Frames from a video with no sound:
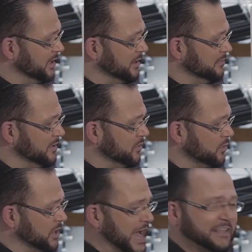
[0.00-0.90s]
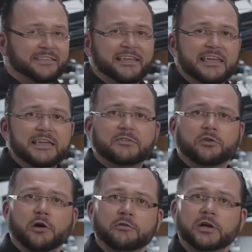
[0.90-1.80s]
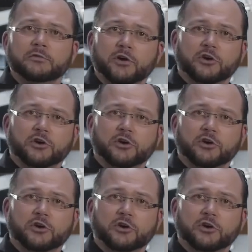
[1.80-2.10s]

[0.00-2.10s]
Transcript: or IT server infrastructure.